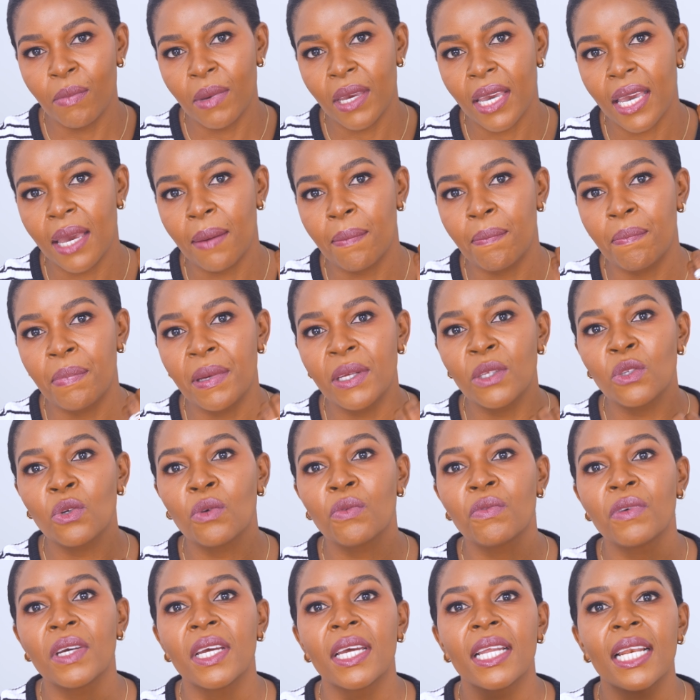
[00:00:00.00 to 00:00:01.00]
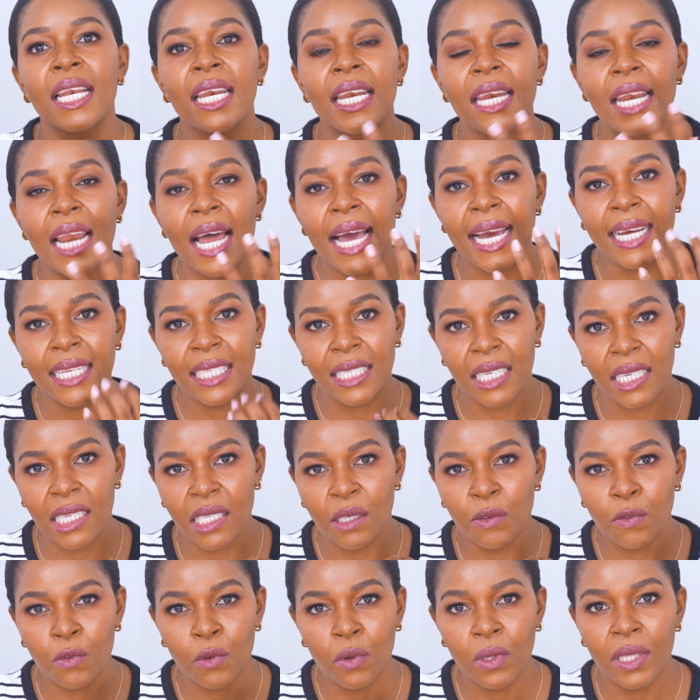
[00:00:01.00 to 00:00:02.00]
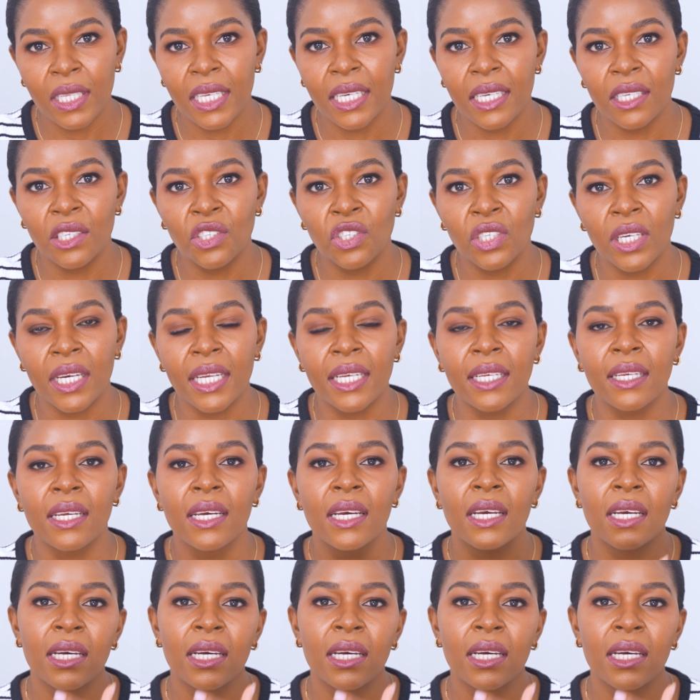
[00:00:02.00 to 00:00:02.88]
me a bit of a light exfoliation,